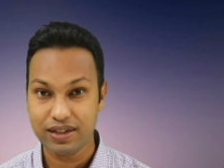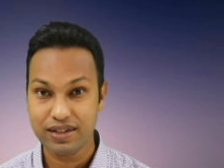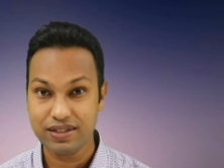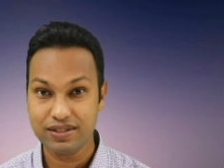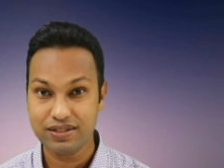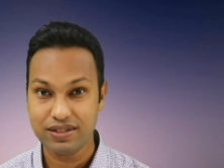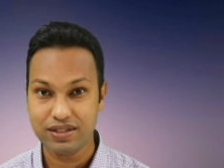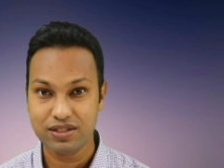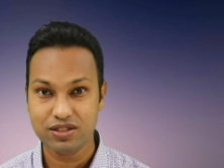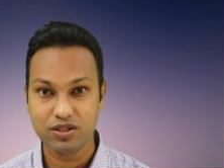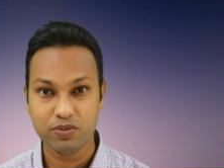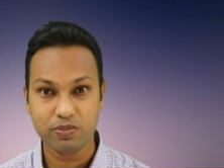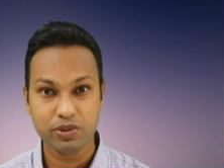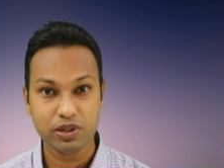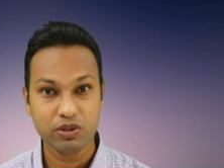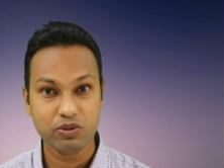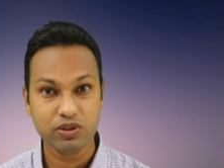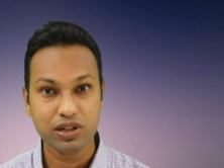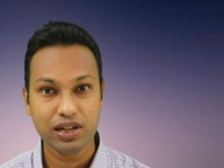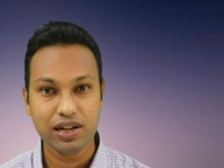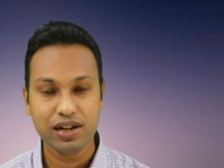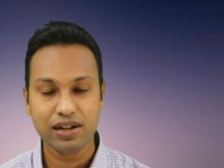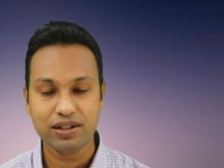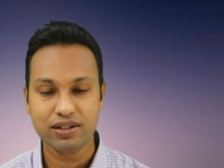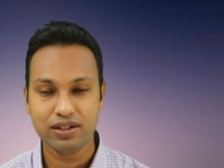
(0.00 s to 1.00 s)
Cases of
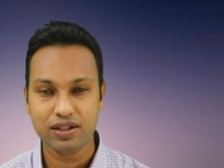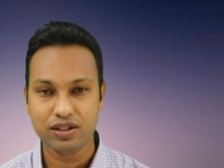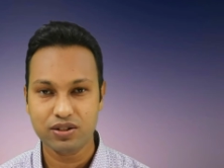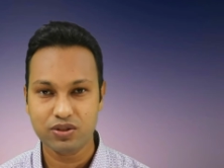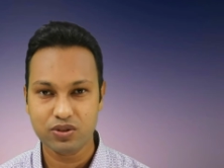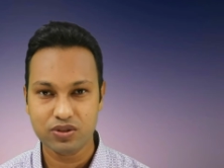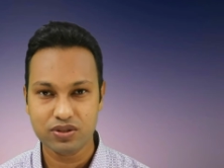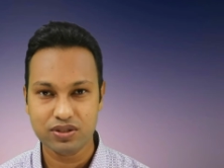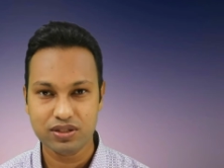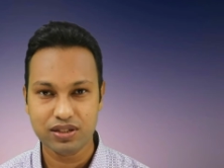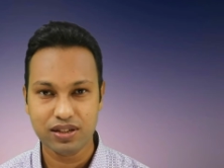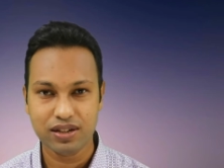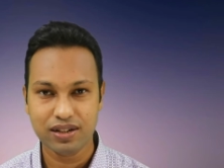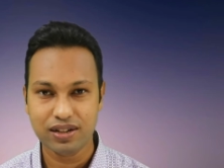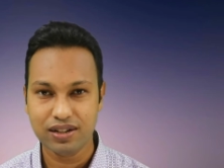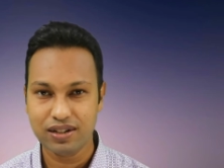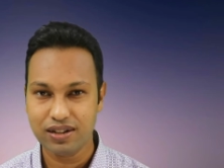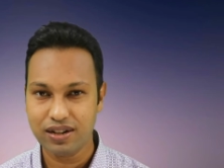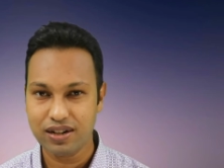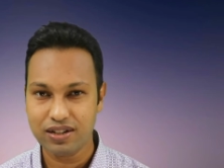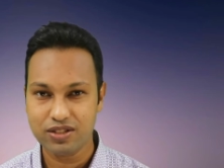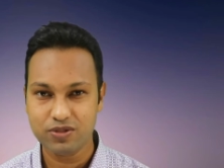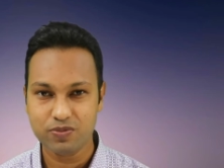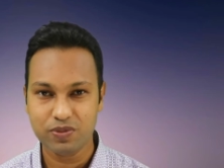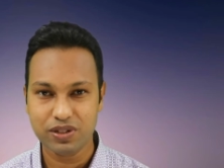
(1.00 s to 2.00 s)
unilateral tonsillar
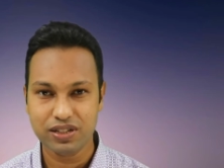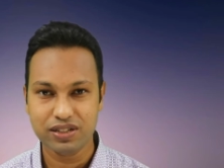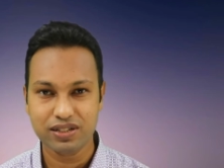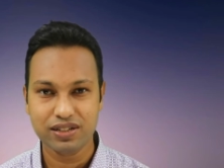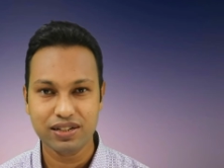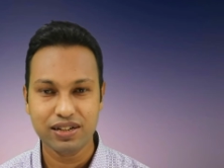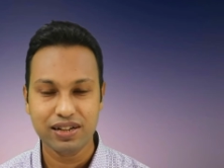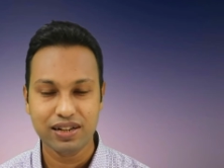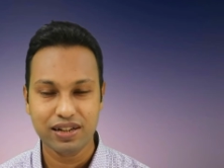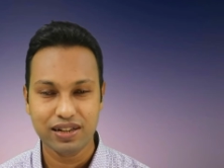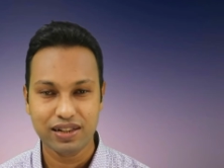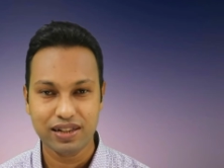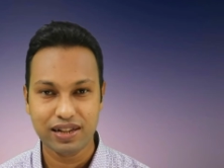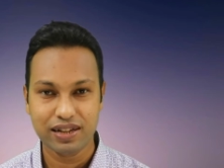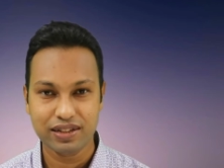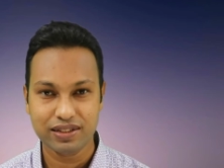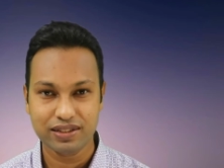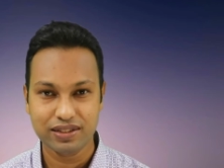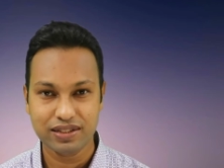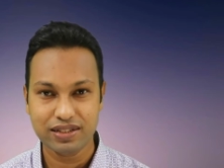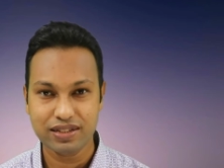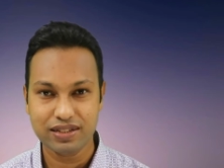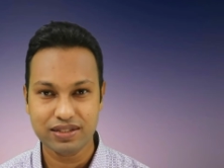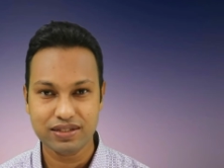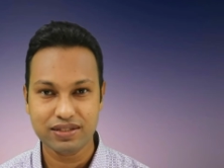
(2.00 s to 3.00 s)
enlargement
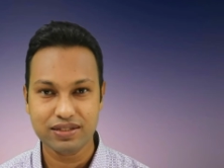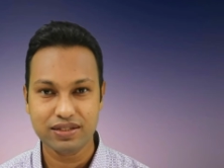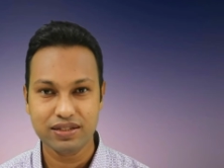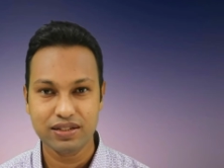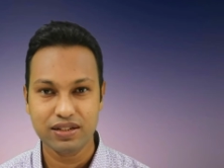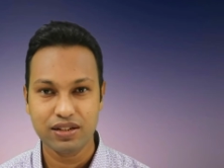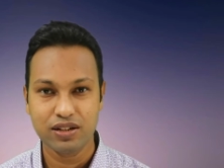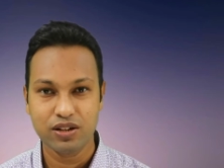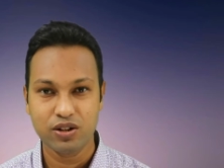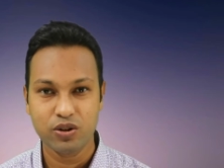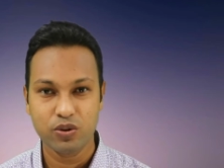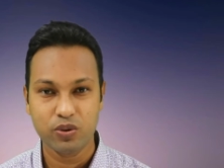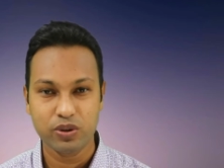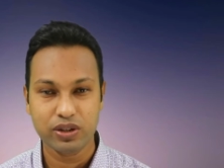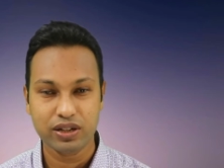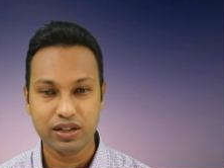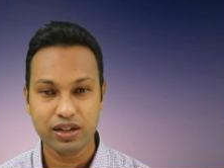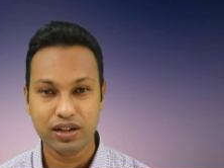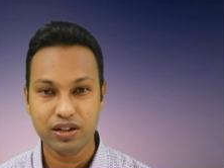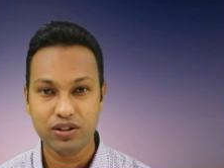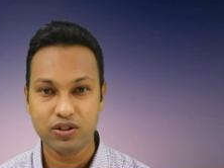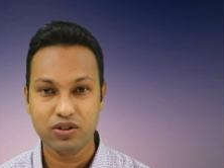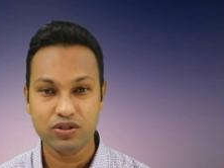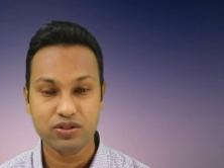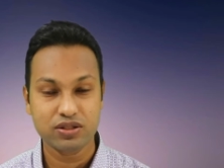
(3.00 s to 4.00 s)
like this, we
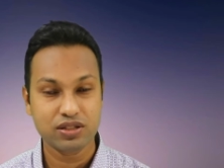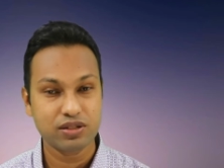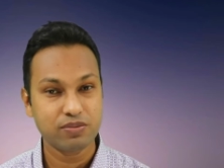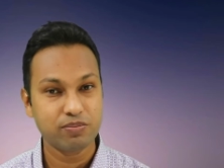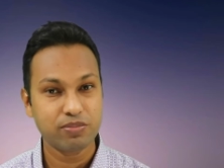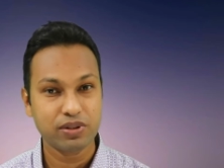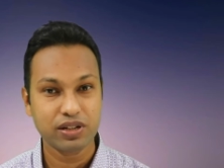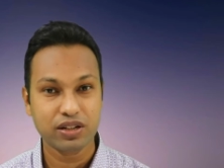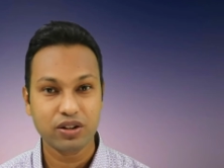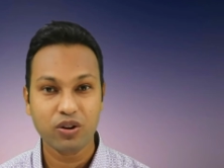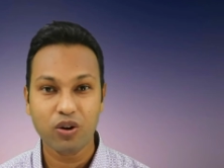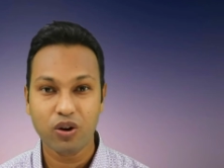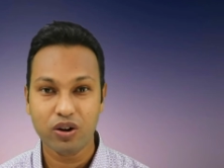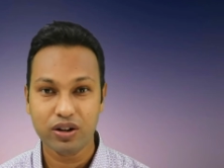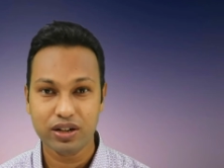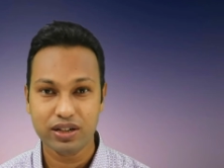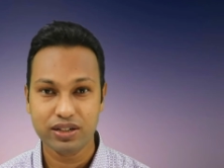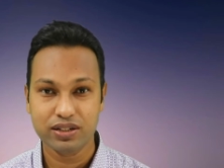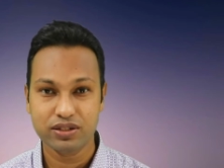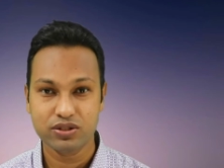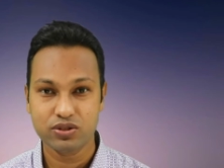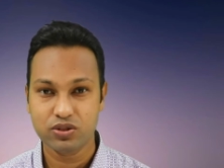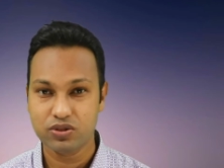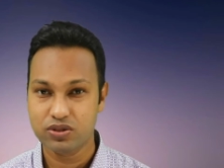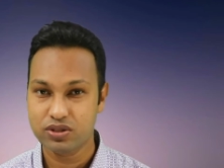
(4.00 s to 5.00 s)
cannot simply call
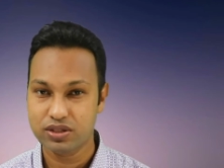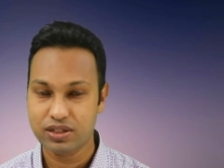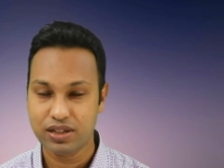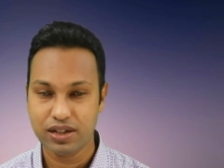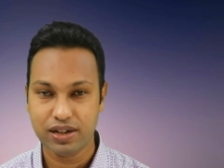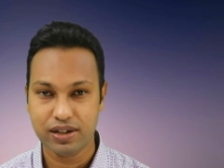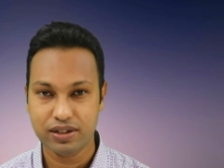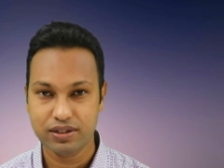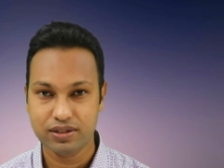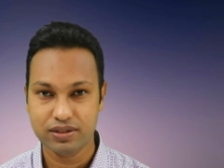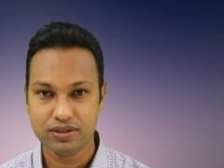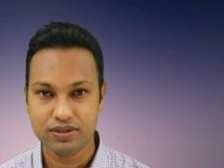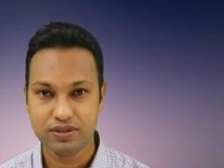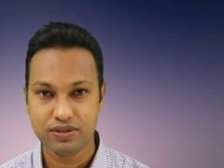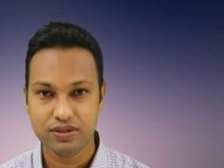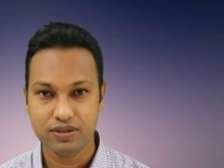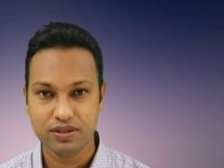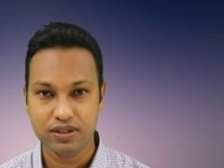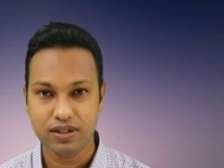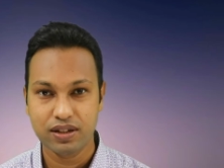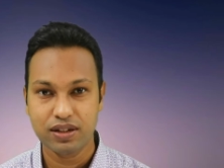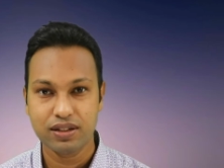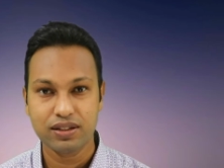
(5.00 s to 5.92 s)
it tonsillitis.